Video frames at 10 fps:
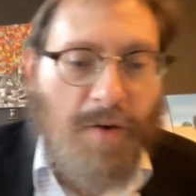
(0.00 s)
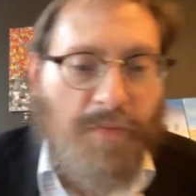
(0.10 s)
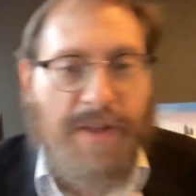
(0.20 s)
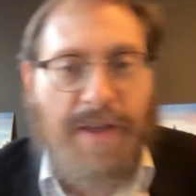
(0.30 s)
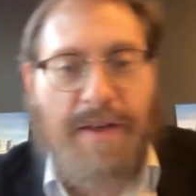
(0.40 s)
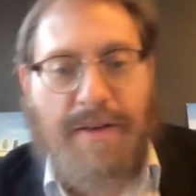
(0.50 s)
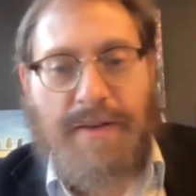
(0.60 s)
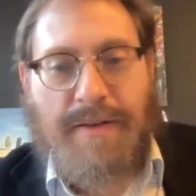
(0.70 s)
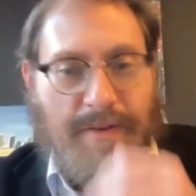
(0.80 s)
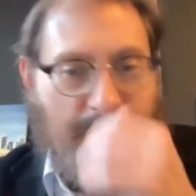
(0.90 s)
hopefully
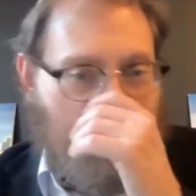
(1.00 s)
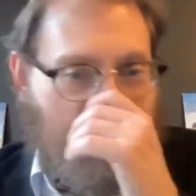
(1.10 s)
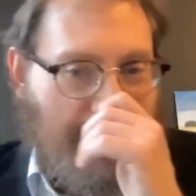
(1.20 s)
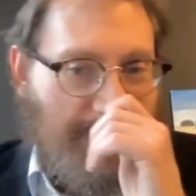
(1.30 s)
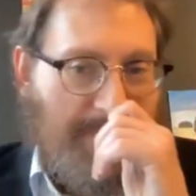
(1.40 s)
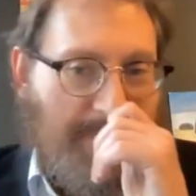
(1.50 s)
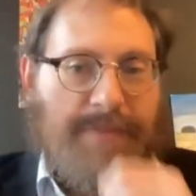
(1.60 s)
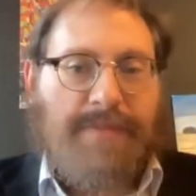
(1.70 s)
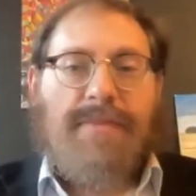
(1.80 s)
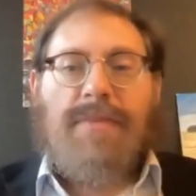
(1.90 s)

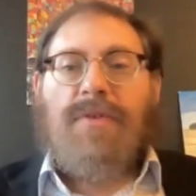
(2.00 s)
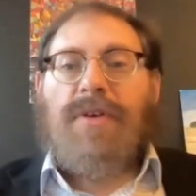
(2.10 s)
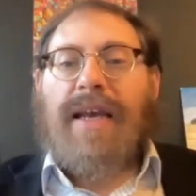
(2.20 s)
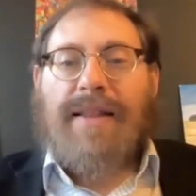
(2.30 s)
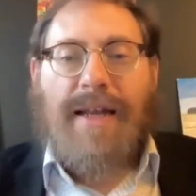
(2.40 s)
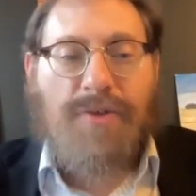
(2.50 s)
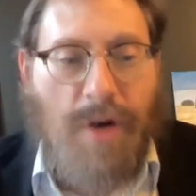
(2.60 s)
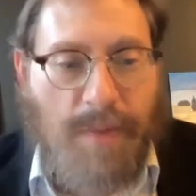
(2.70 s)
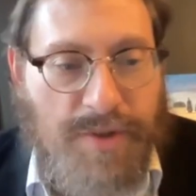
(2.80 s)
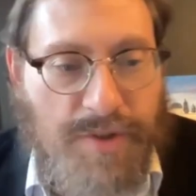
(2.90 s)
you can get that
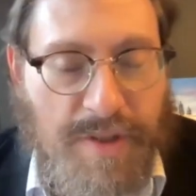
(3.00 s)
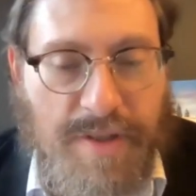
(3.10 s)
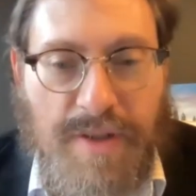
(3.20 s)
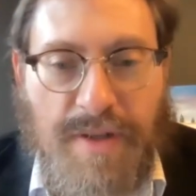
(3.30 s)
troubleshooted.